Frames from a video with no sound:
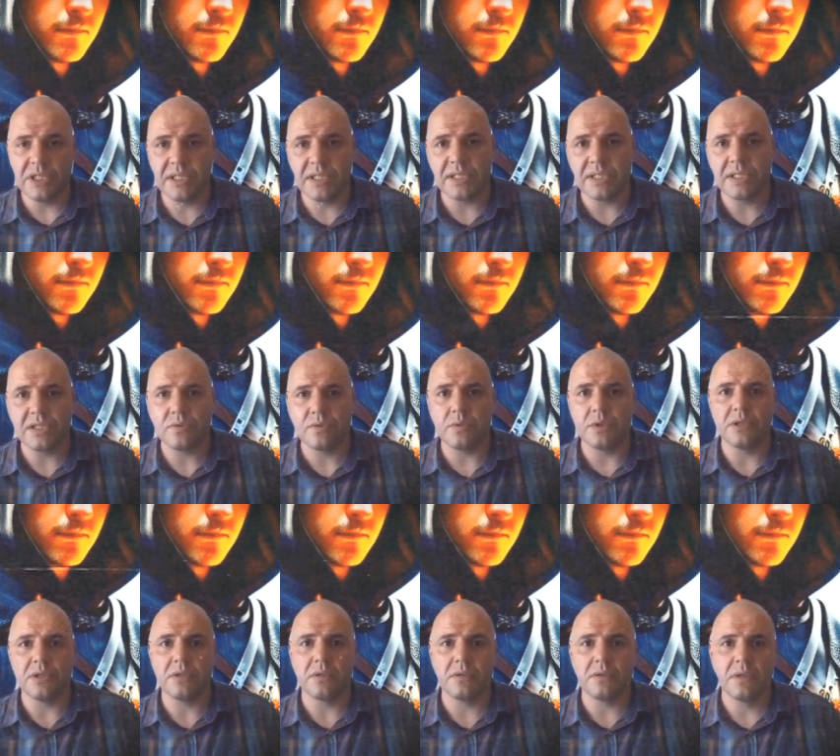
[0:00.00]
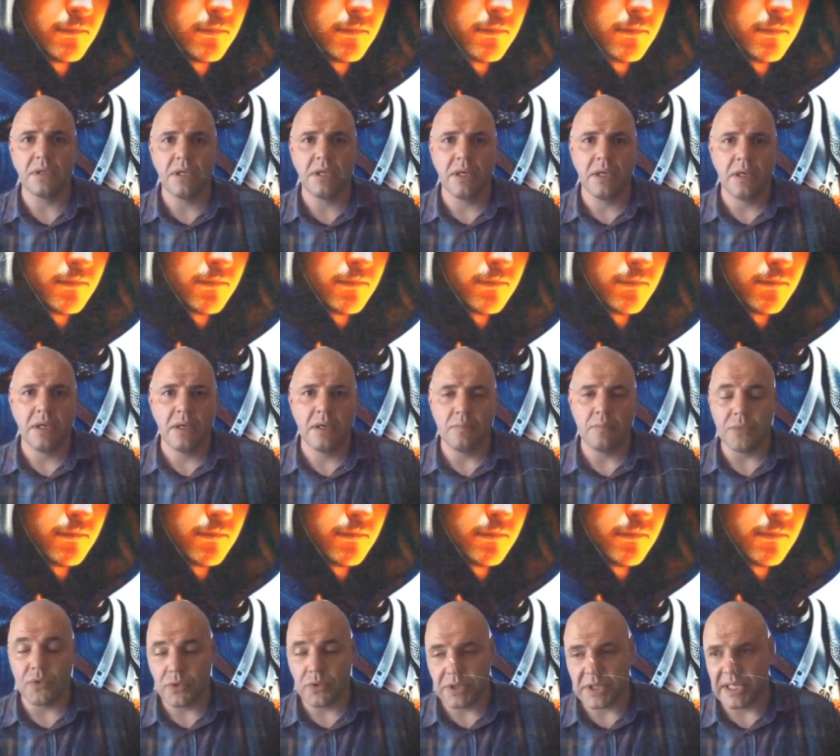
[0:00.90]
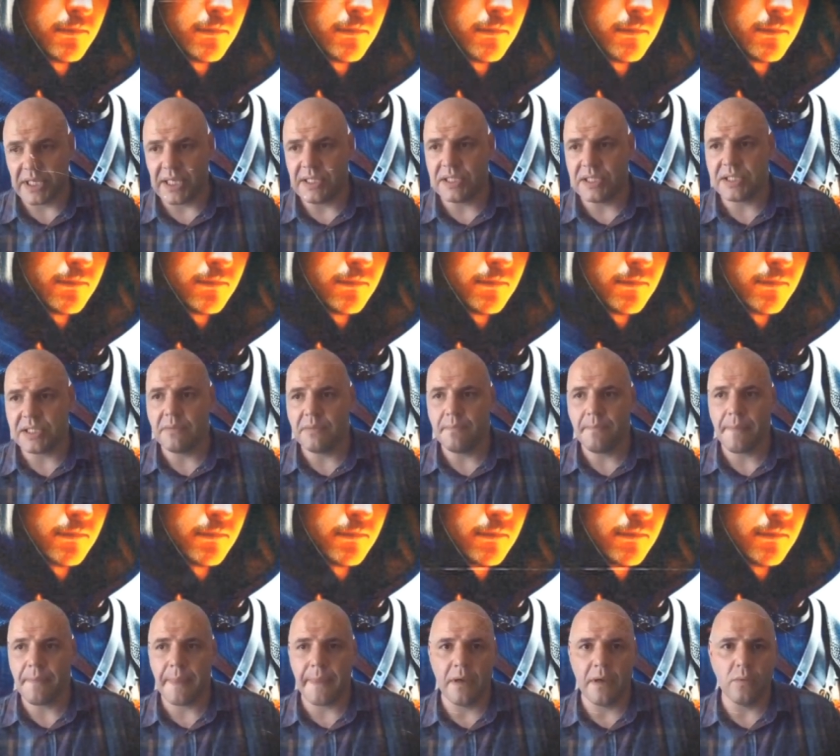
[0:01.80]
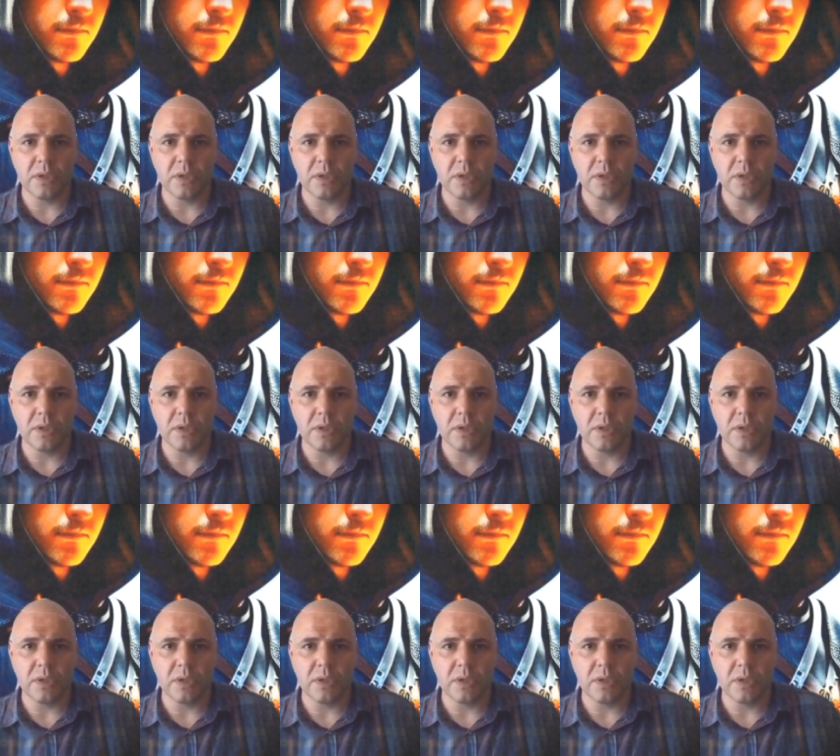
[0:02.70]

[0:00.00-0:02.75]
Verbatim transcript: witnesses were brought against him.